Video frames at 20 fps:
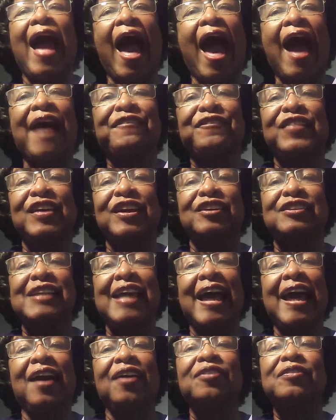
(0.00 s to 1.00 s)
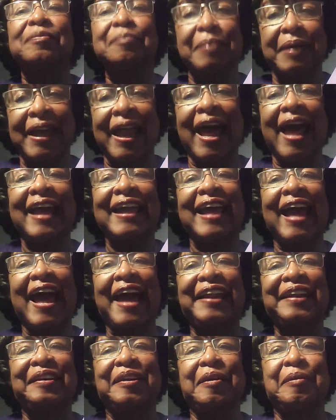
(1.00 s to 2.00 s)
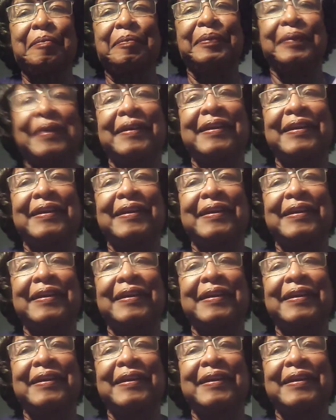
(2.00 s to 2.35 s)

I fell down, but I got up.